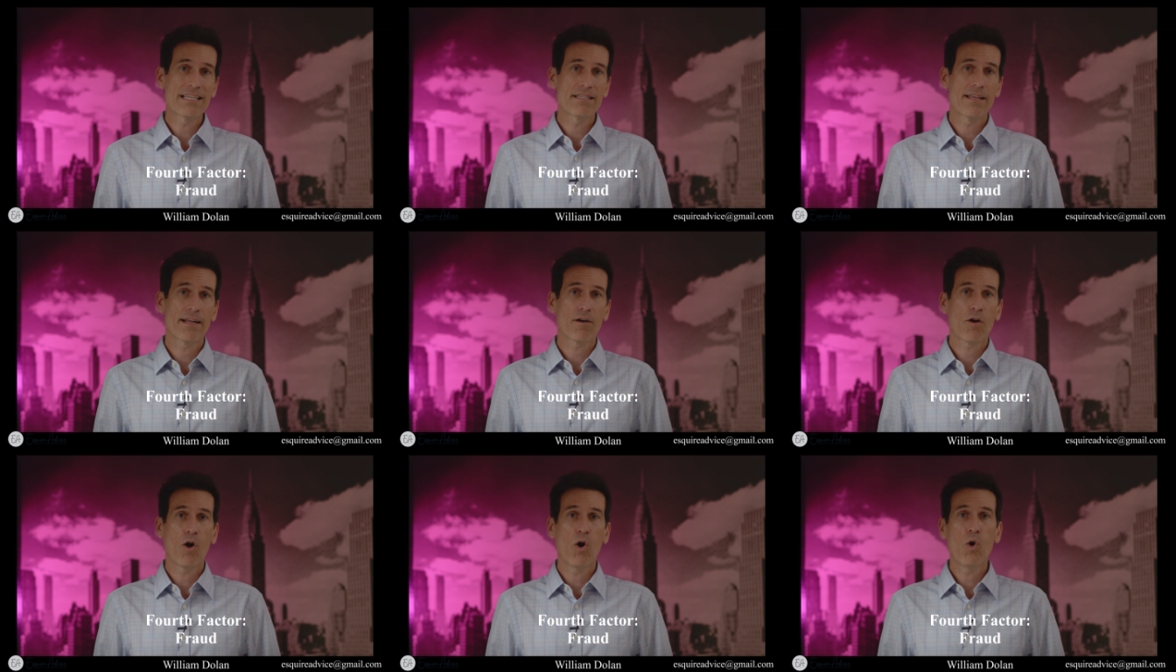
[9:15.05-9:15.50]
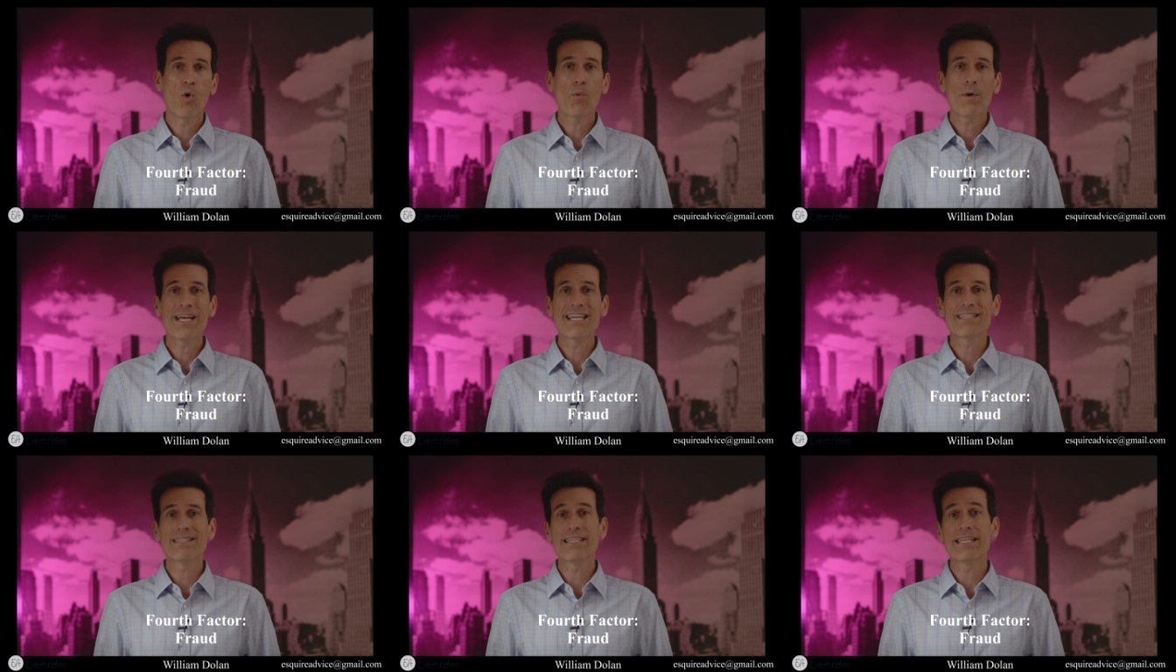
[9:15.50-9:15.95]
there
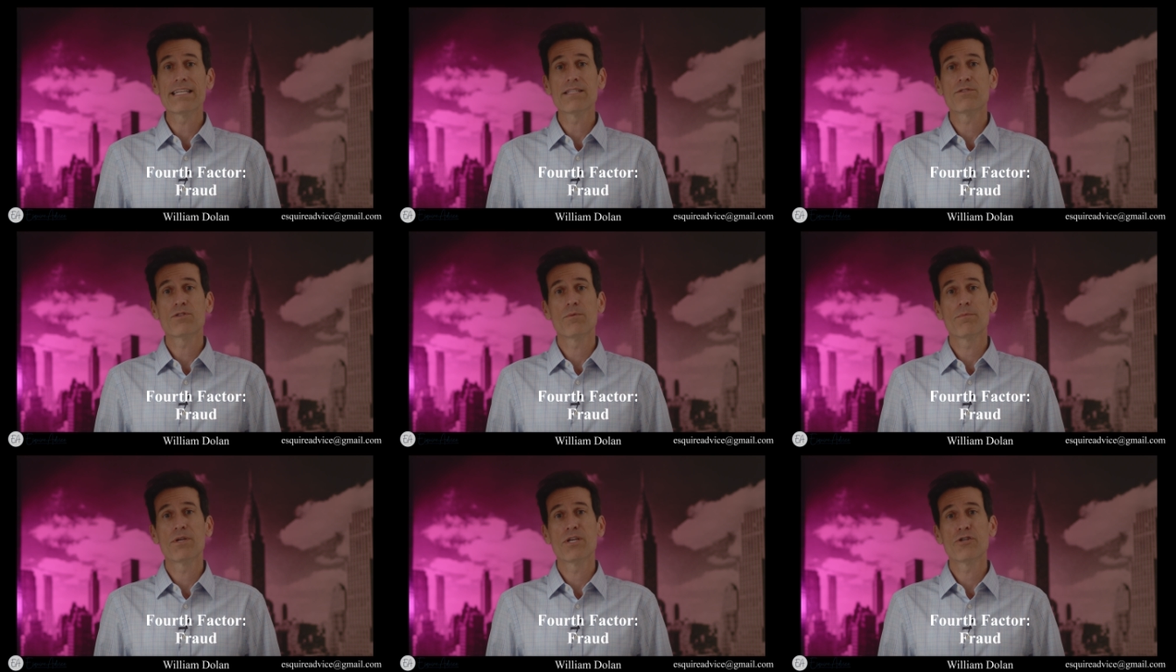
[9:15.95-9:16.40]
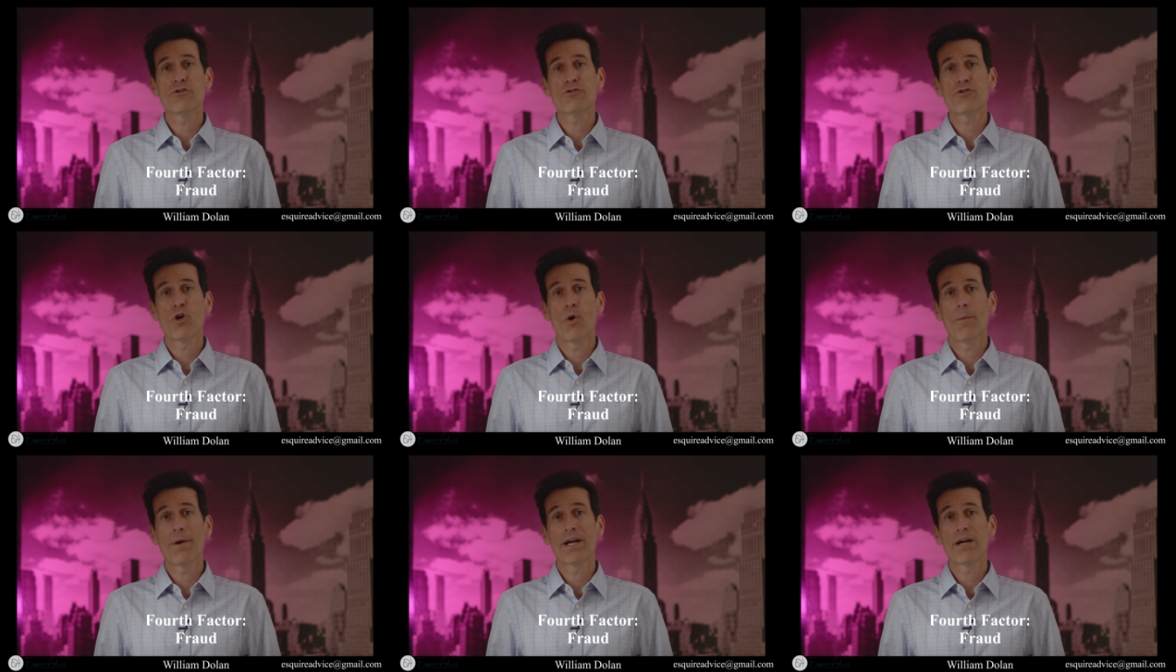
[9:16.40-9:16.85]
always needs to be a
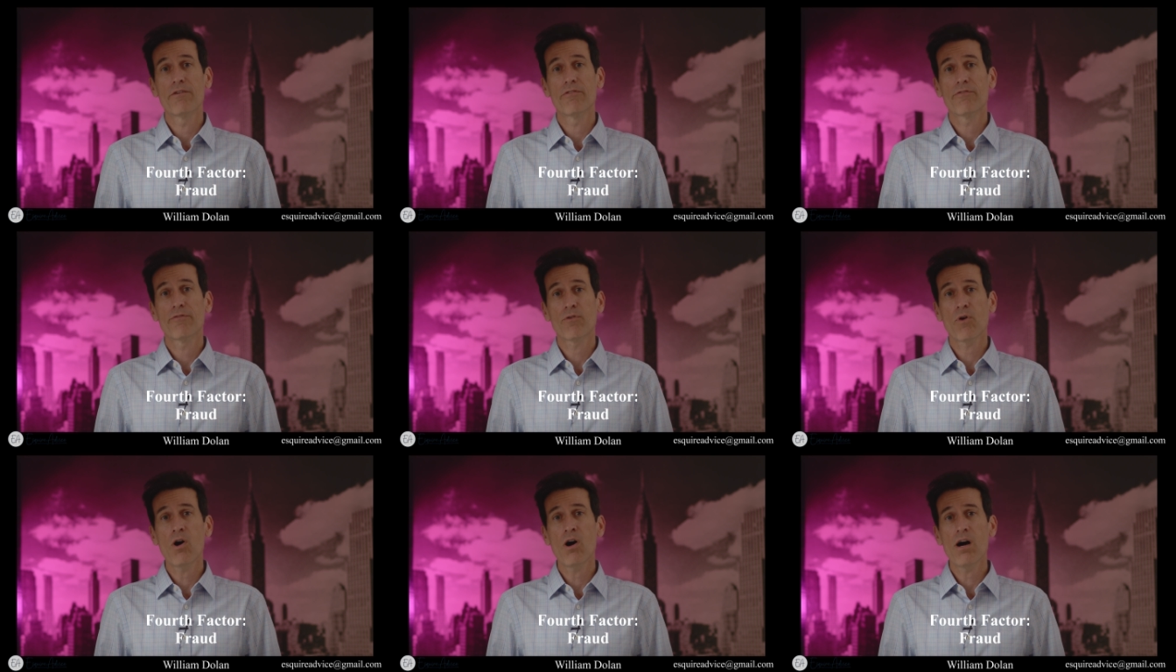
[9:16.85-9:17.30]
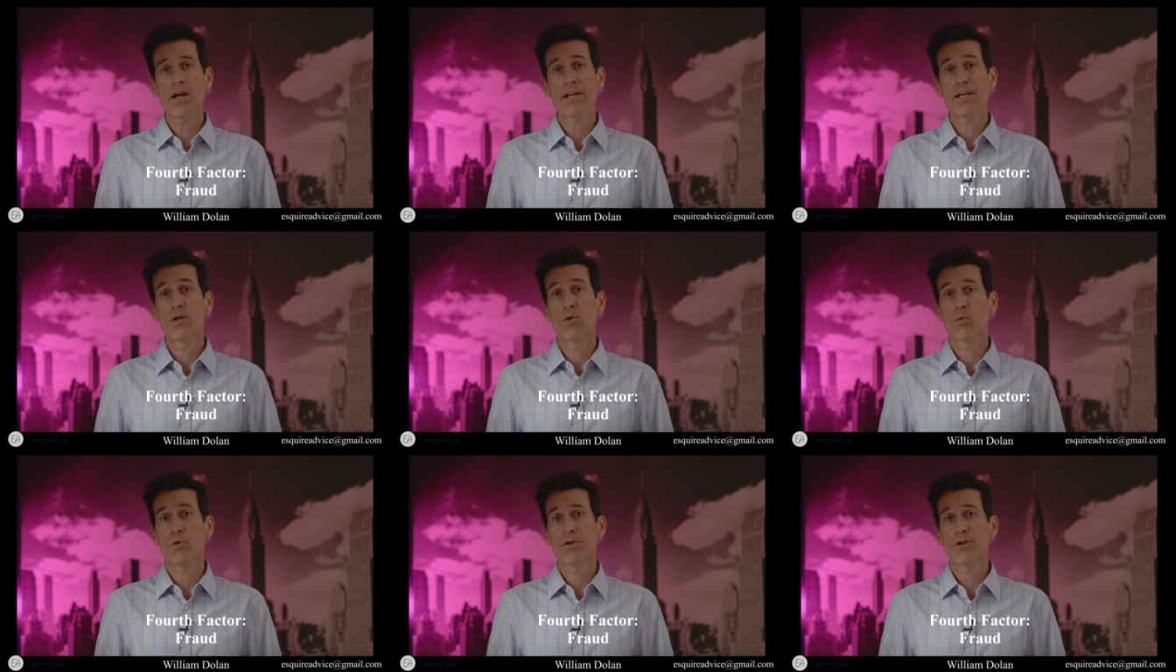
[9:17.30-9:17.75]
showing of fraud
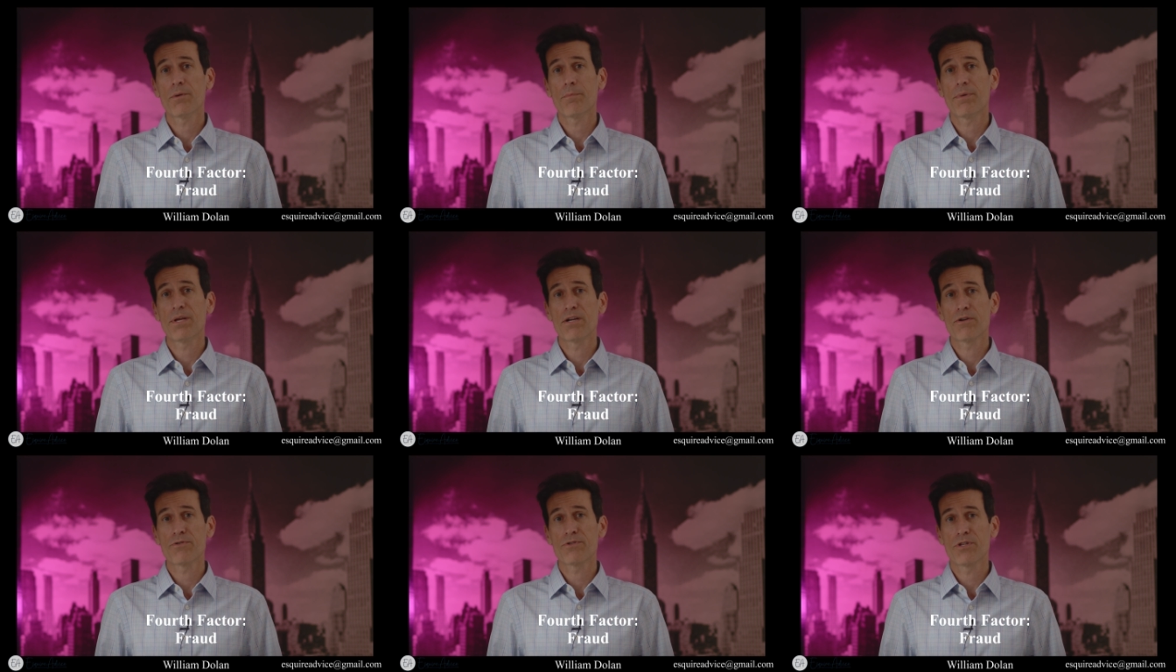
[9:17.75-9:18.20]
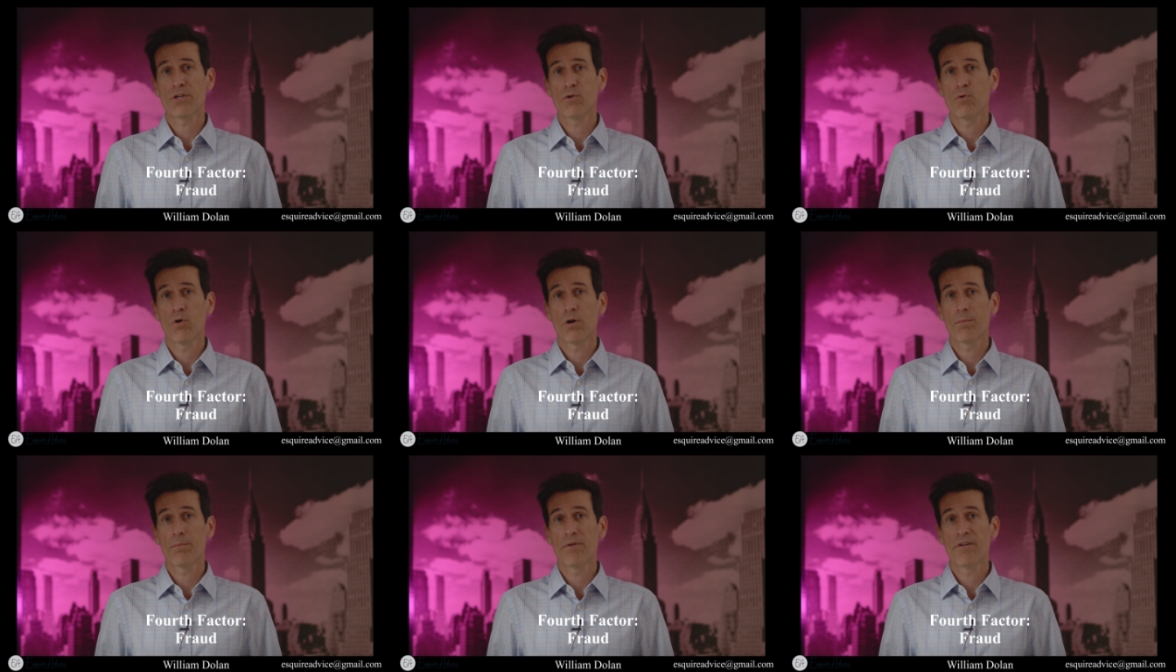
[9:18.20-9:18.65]
in order to pierce the
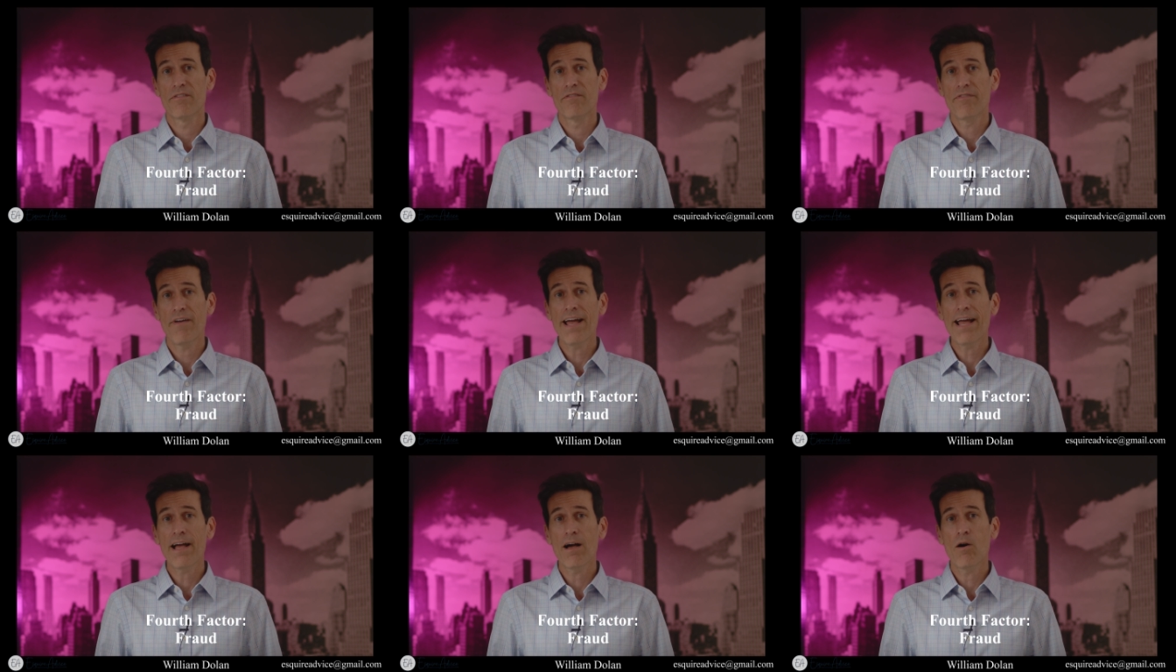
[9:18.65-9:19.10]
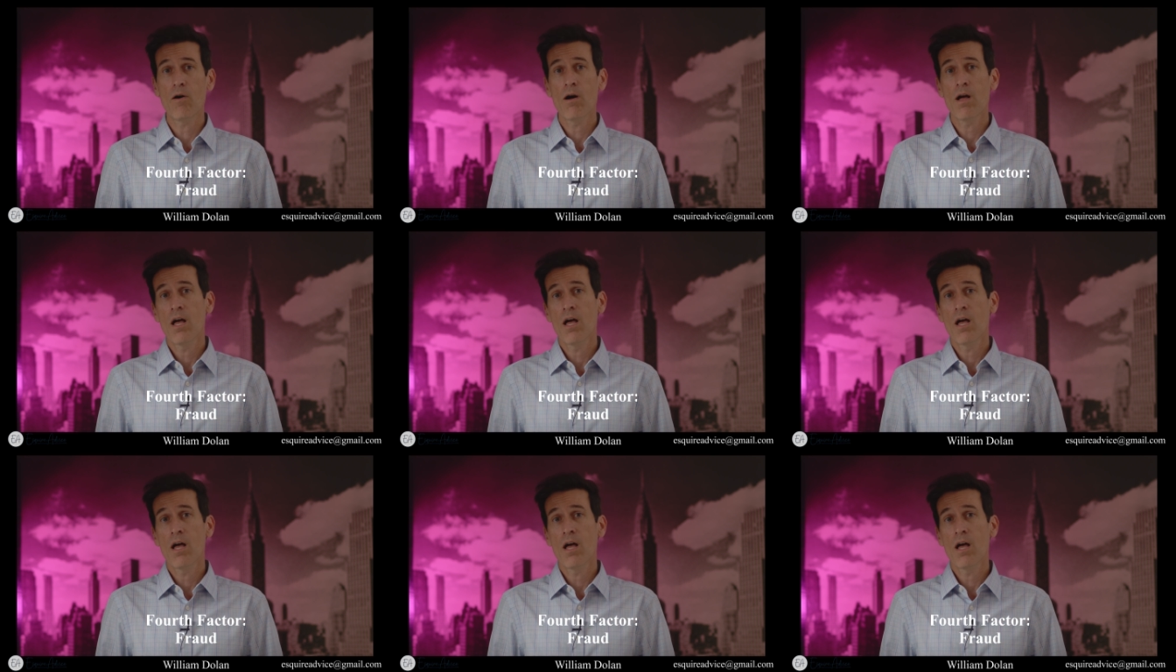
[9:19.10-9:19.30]
corporate veil,